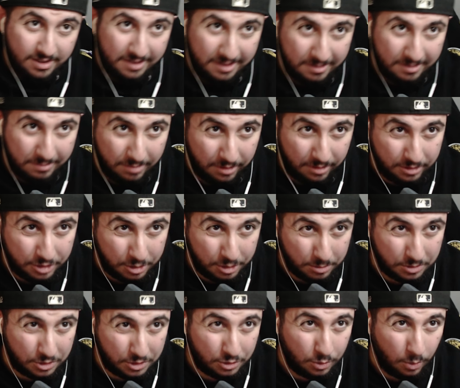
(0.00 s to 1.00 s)
Brother, she
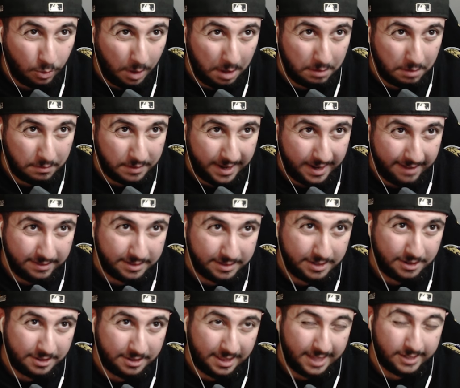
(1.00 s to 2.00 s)
was 12 in
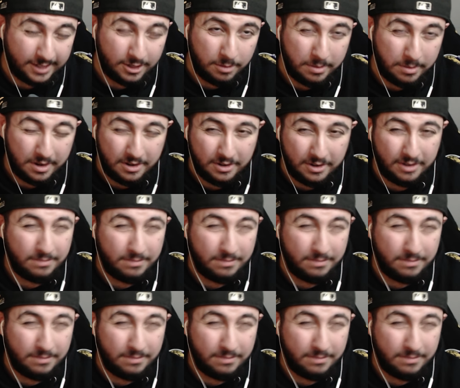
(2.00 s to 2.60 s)
Avatar: The Last Airbender.